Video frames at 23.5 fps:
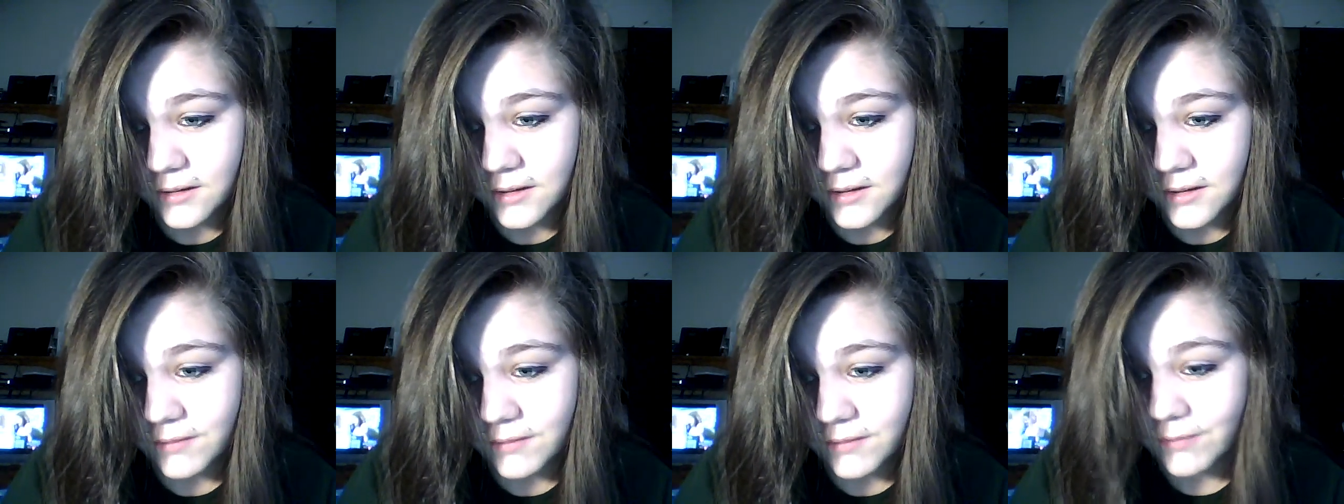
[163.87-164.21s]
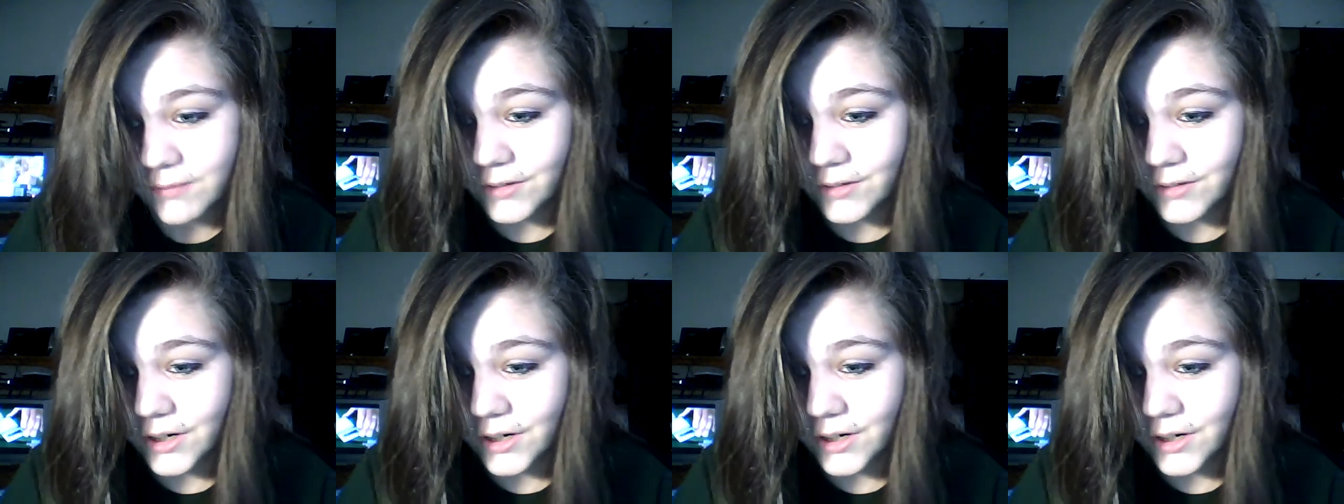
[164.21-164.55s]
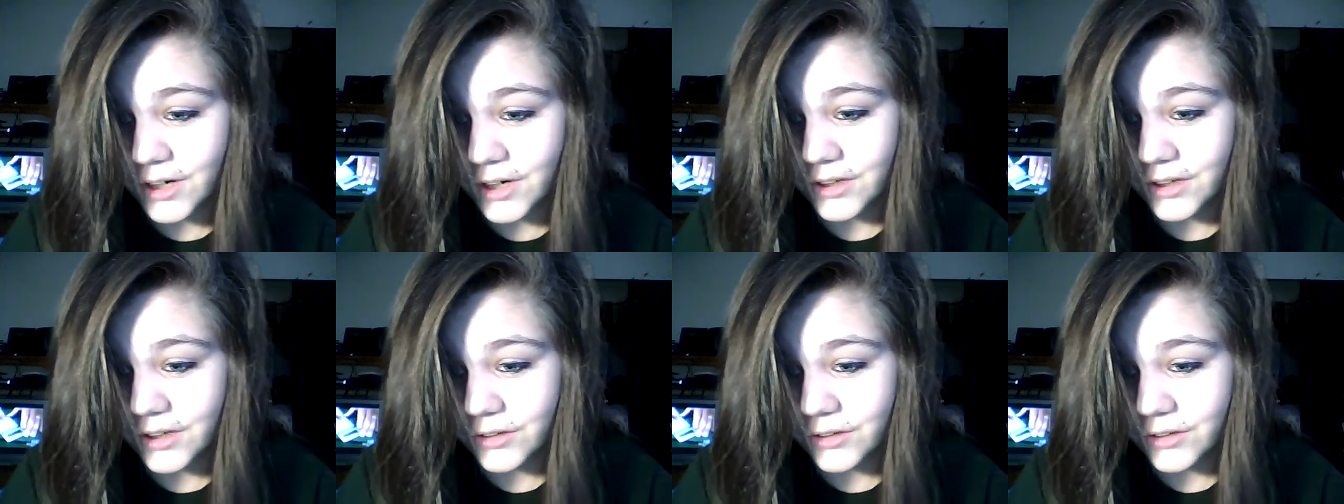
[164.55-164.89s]
If I forgot
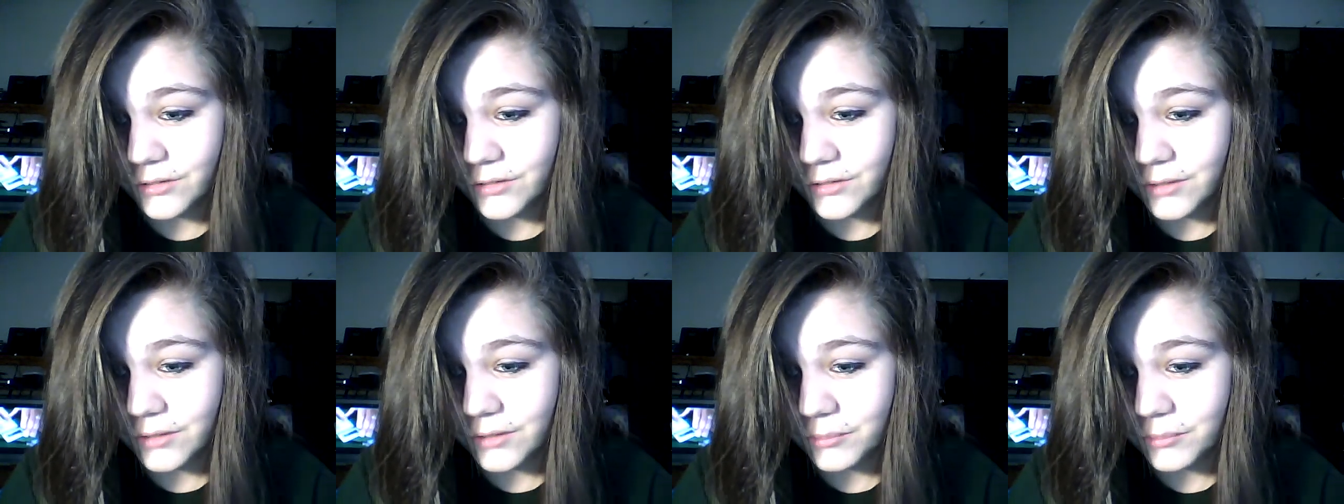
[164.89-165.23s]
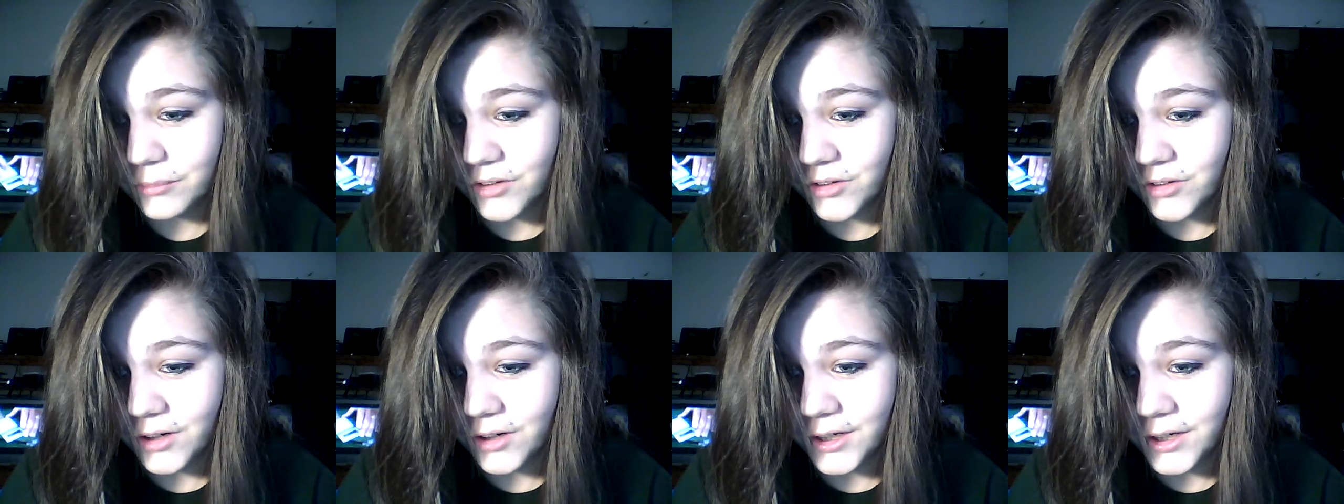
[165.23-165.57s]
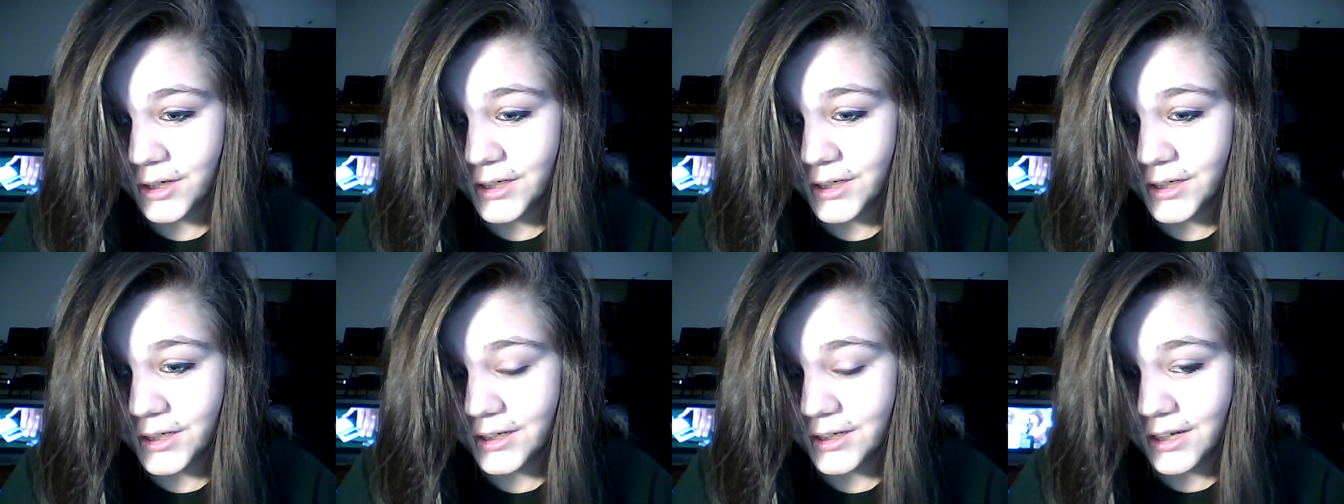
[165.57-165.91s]
you, I'm
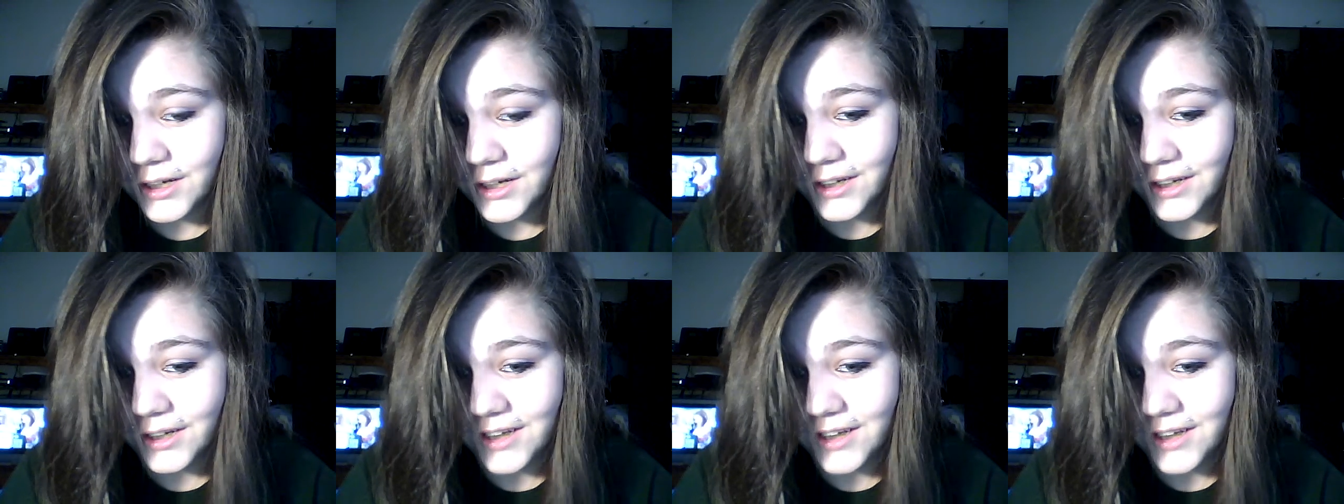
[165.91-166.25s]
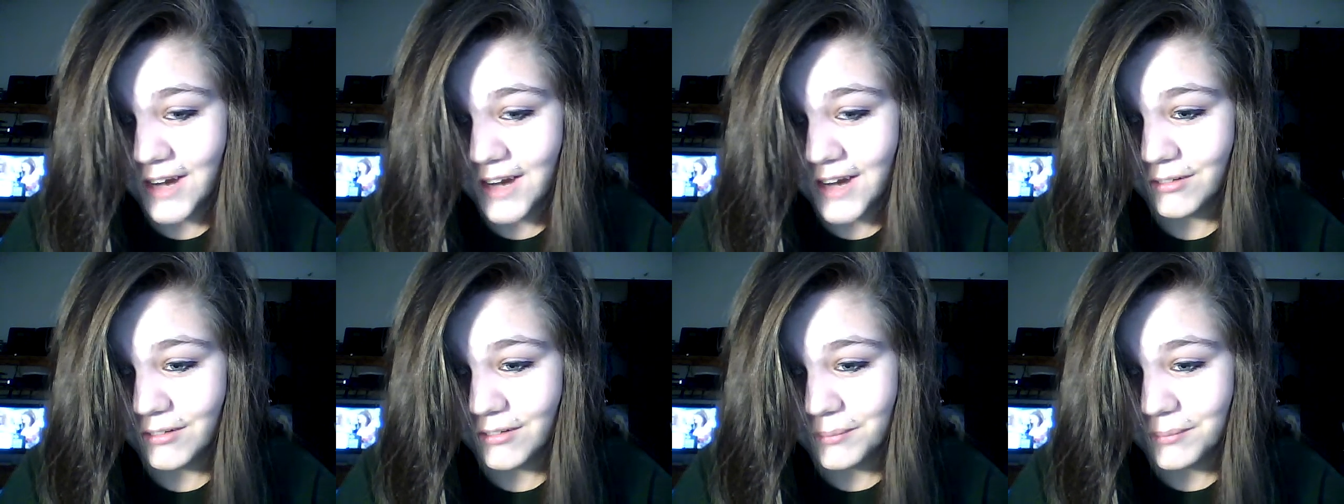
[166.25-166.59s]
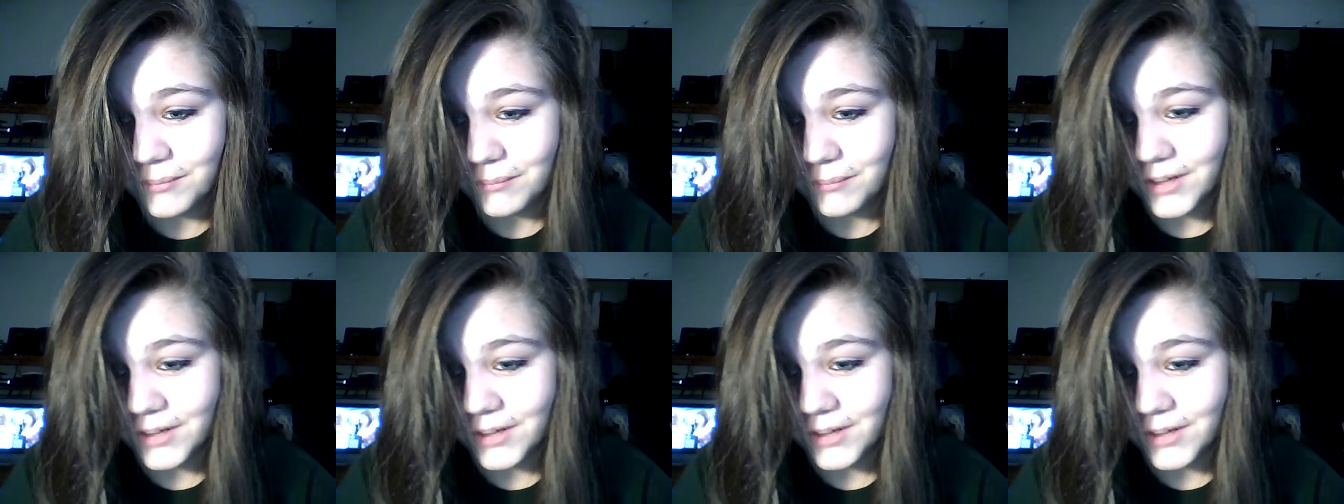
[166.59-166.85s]
sorry. I can't remember